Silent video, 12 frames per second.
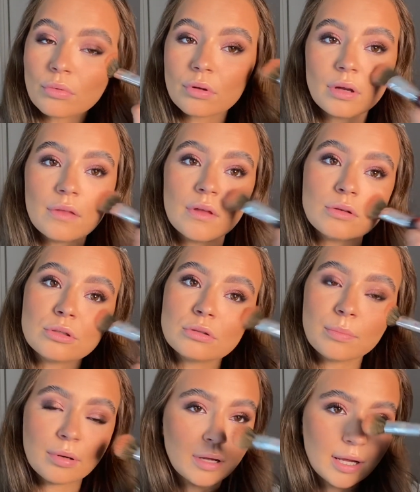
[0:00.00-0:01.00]
And then just
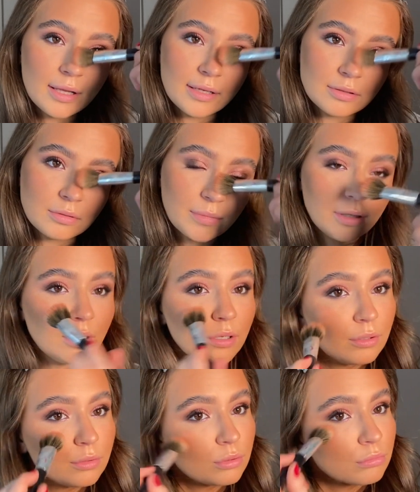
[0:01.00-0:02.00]
apply this on my nose.